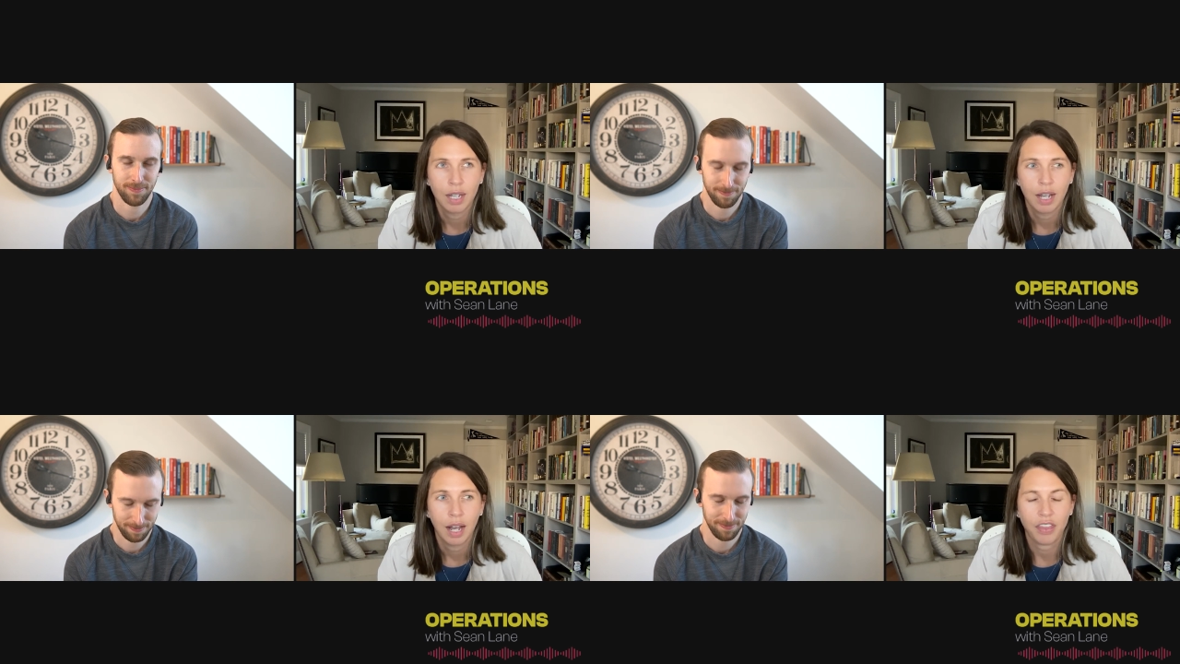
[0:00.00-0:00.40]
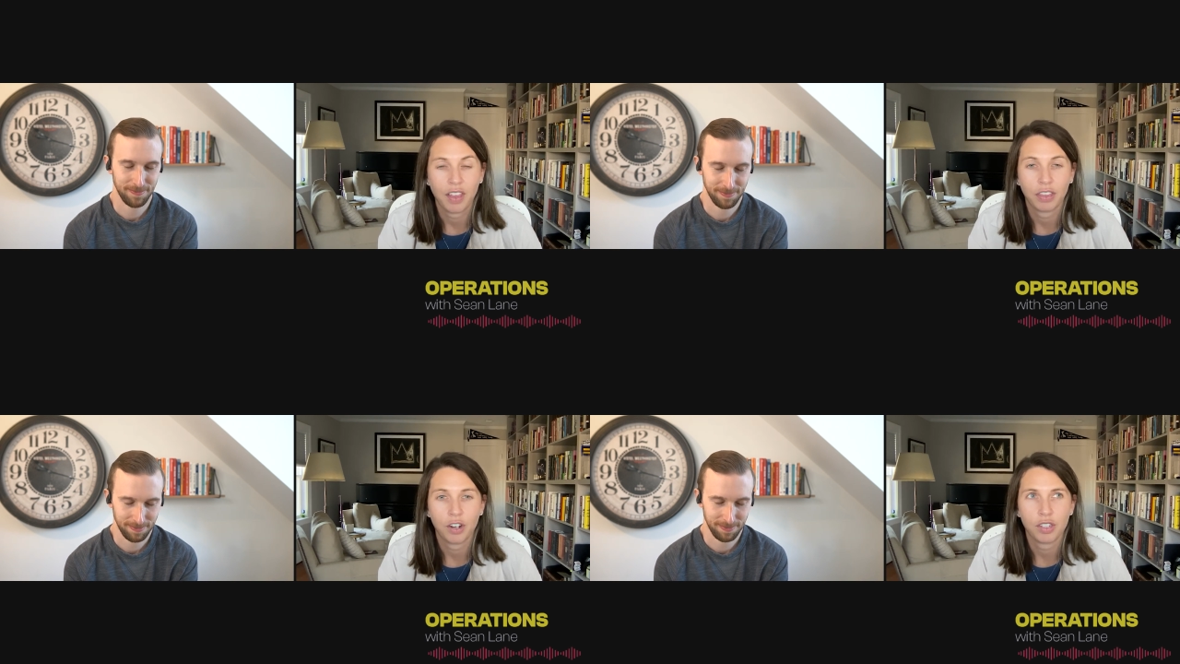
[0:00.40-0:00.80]
Speaker 1: I think
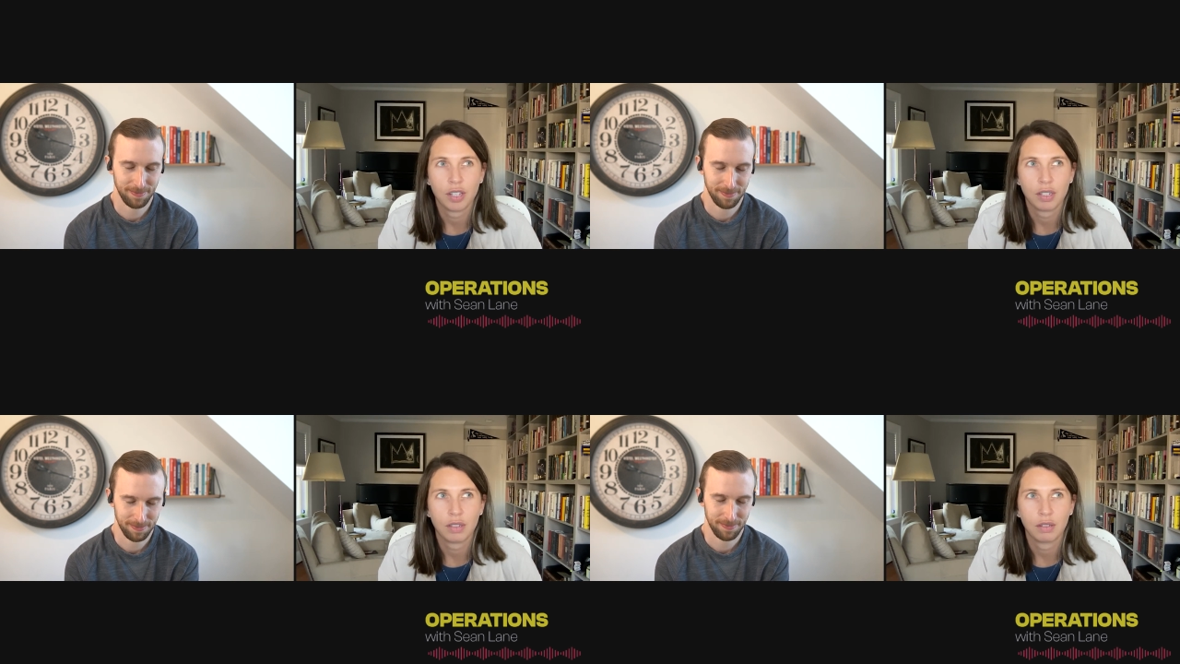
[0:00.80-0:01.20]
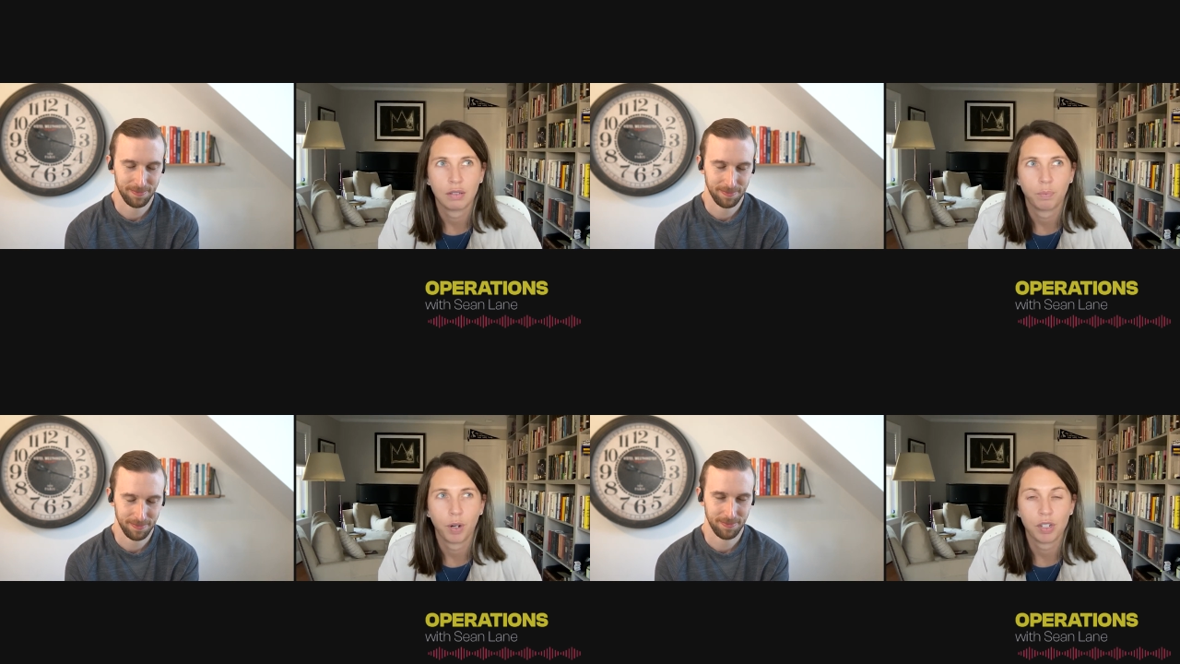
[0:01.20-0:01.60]
there's this
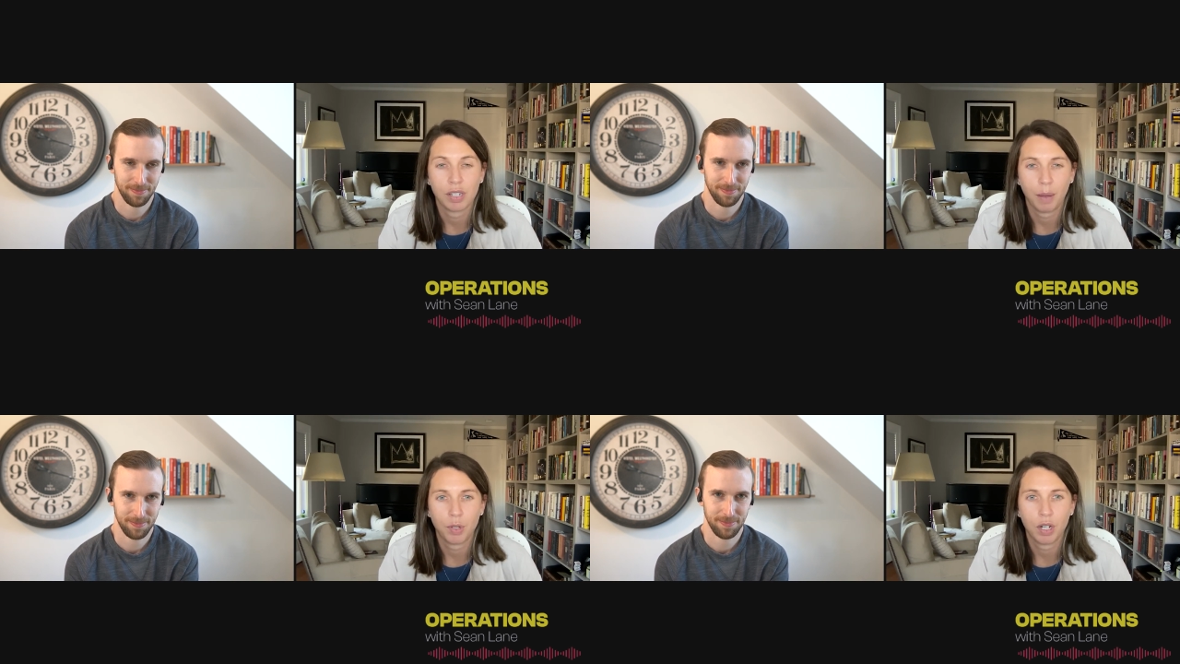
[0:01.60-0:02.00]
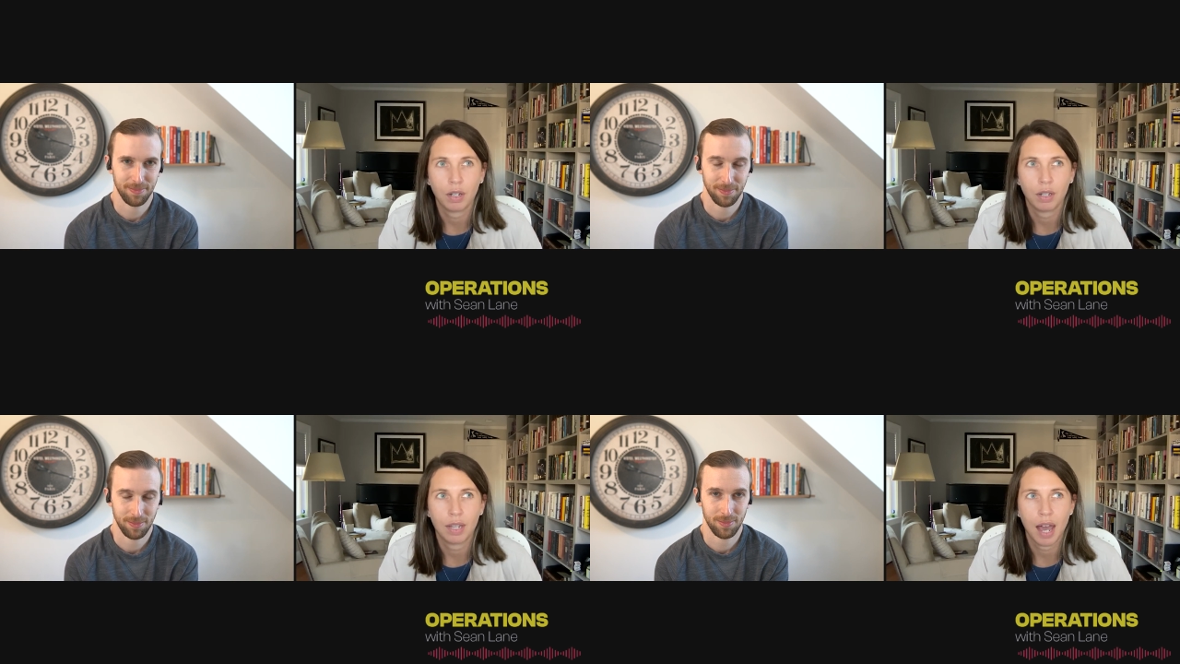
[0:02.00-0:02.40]
perception
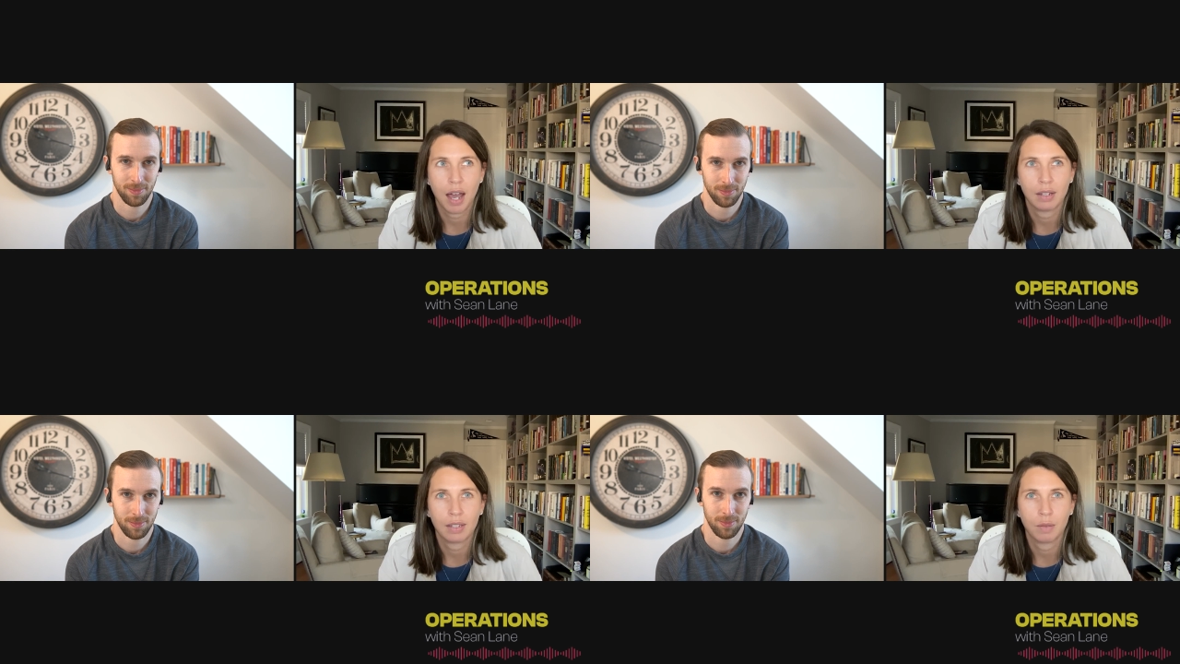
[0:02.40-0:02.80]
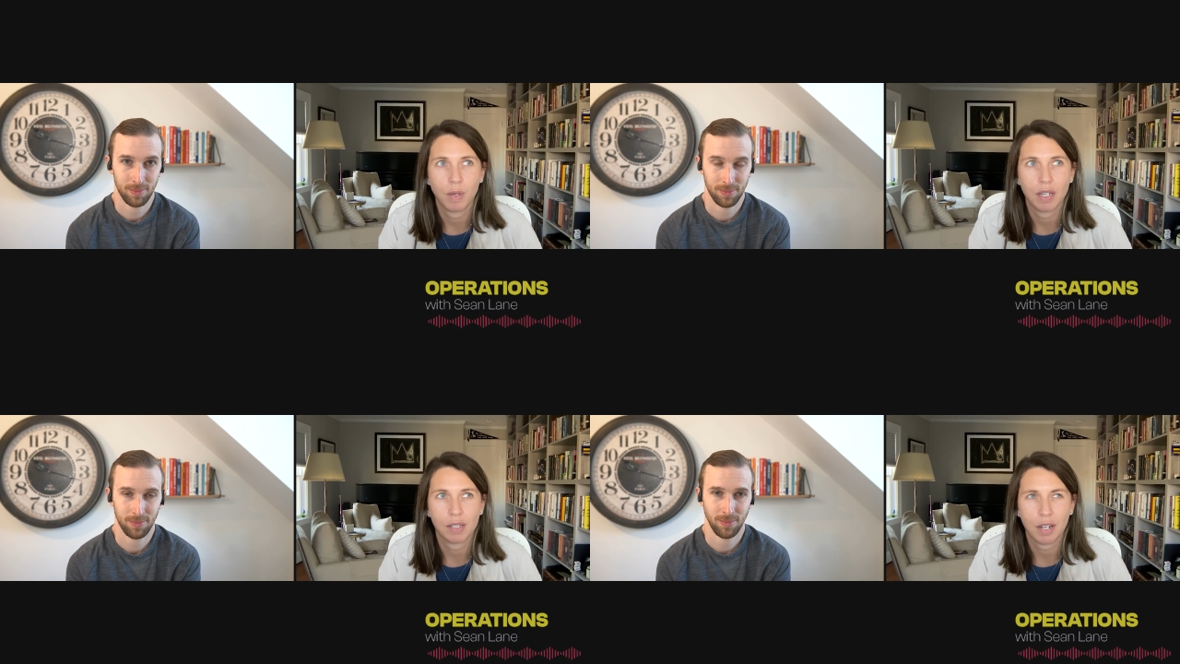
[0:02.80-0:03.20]
that to be a
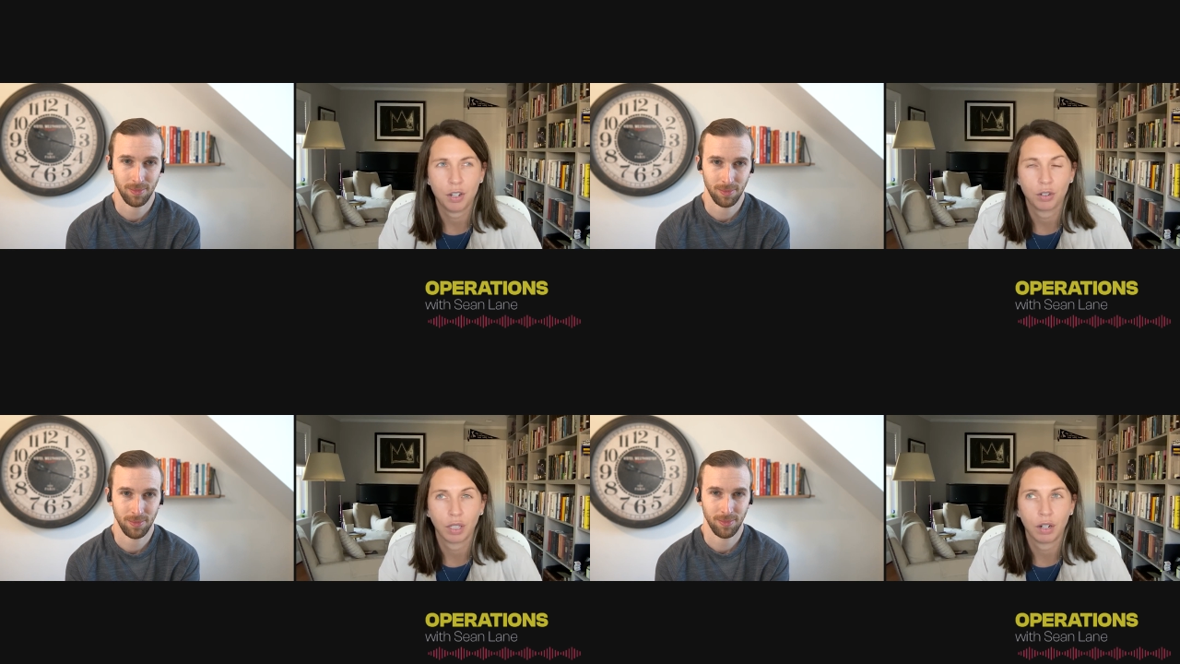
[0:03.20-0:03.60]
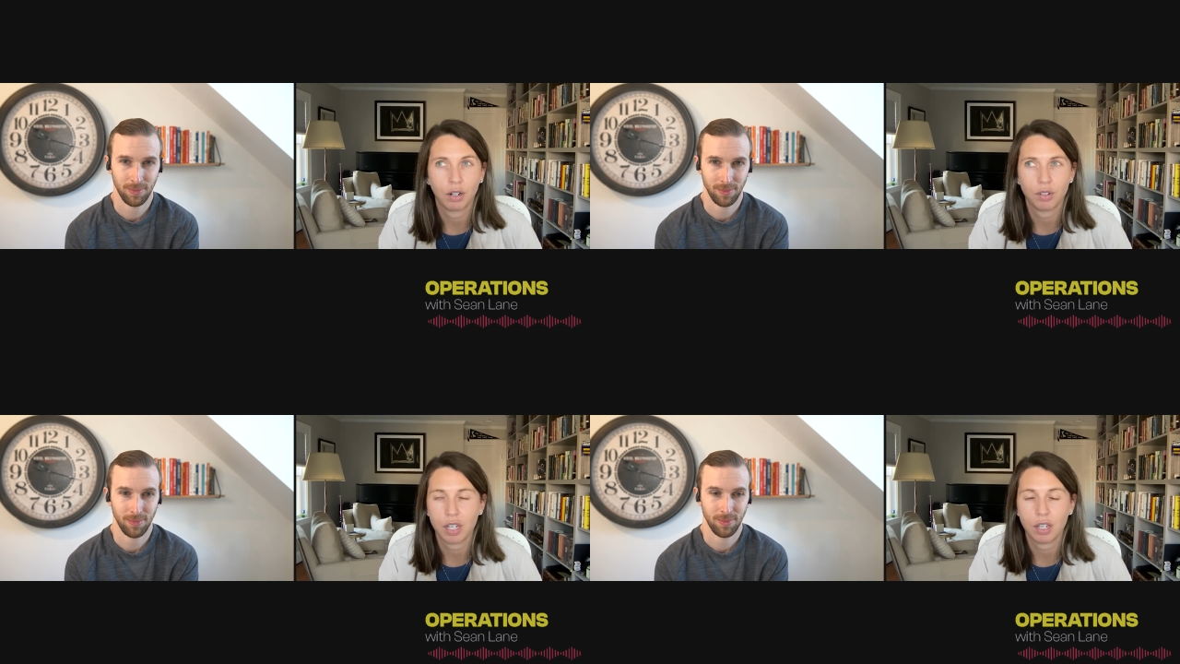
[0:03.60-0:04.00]
senior leader,
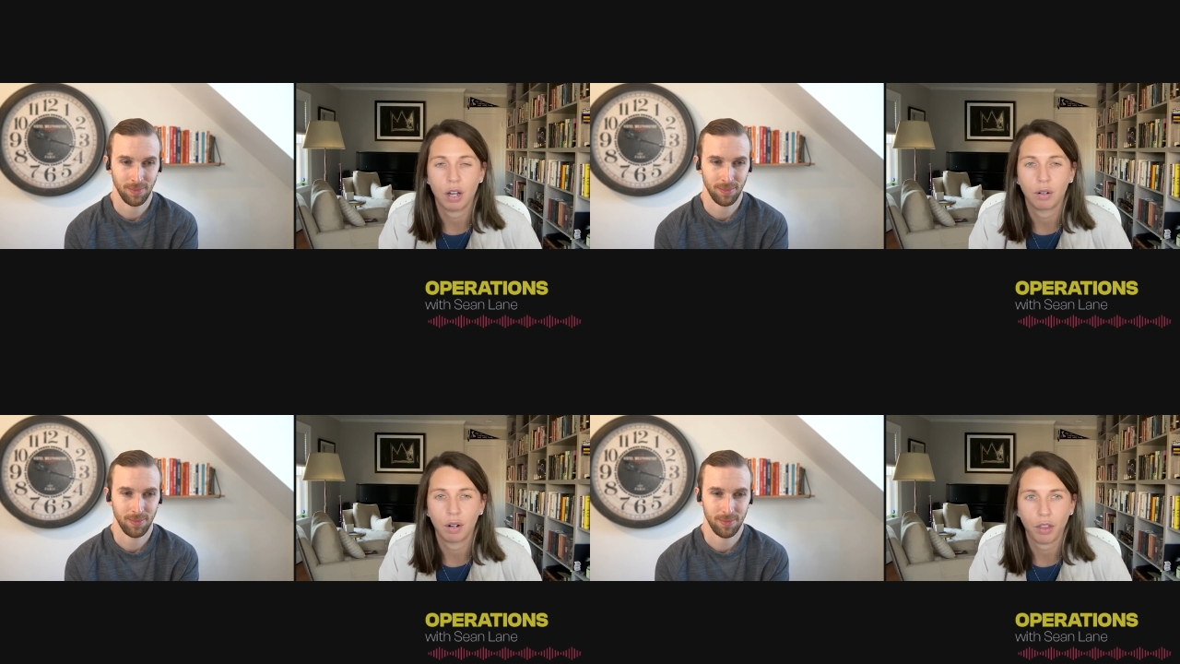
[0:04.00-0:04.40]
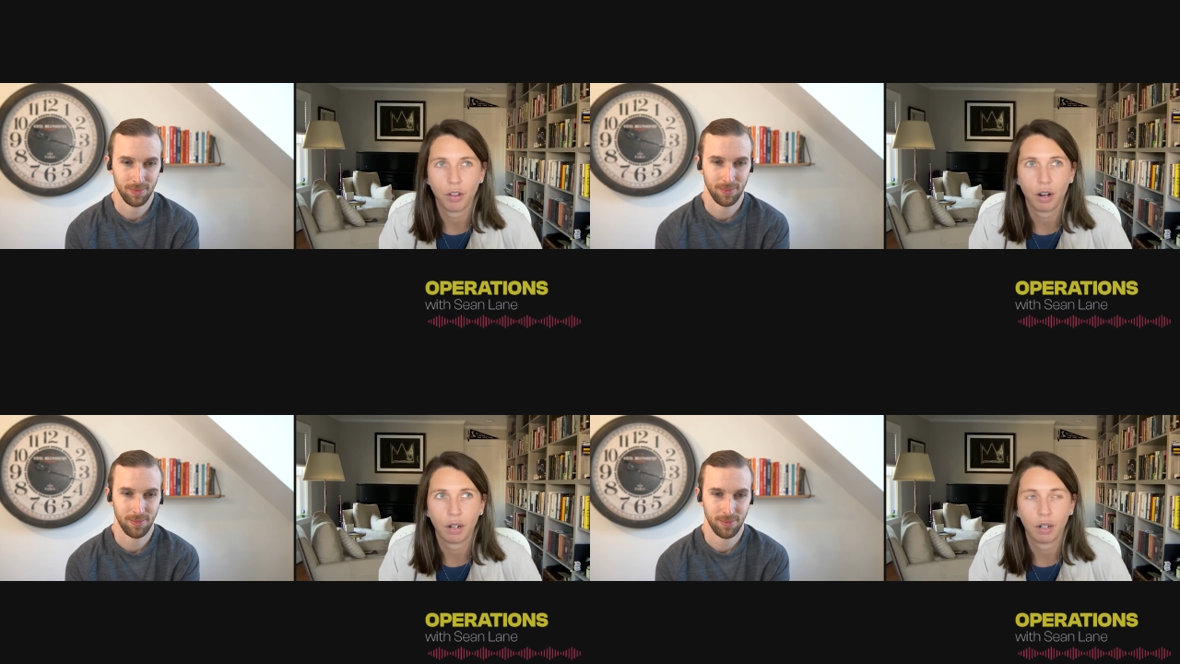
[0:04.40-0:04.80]
CEO or
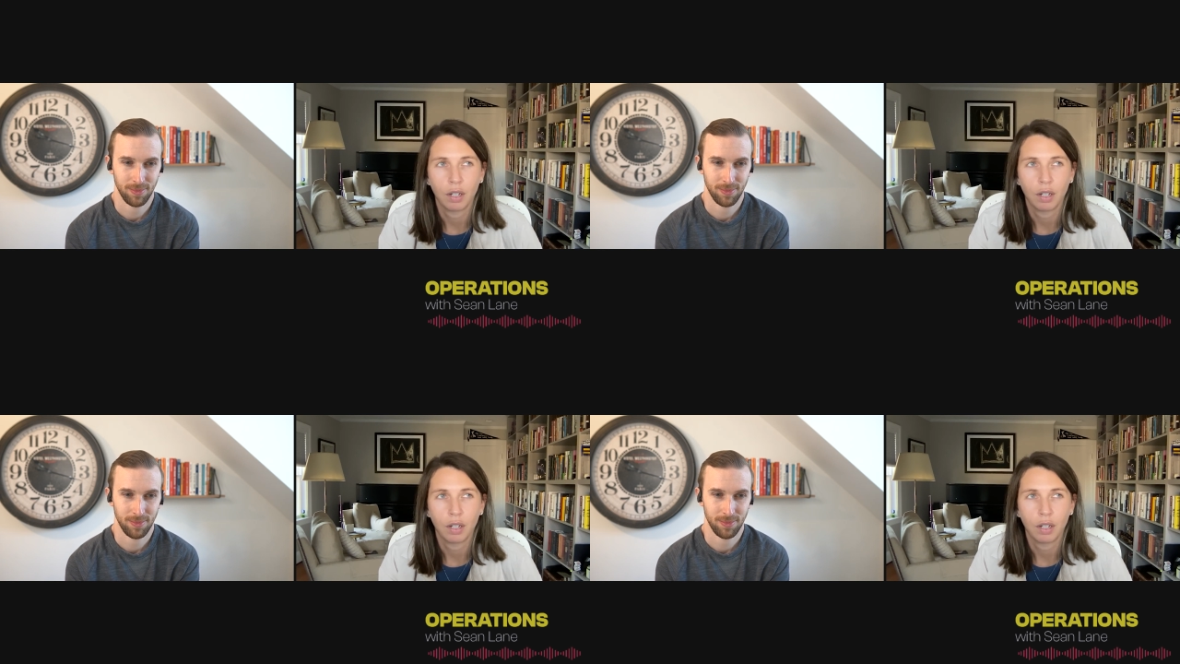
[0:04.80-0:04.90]
other,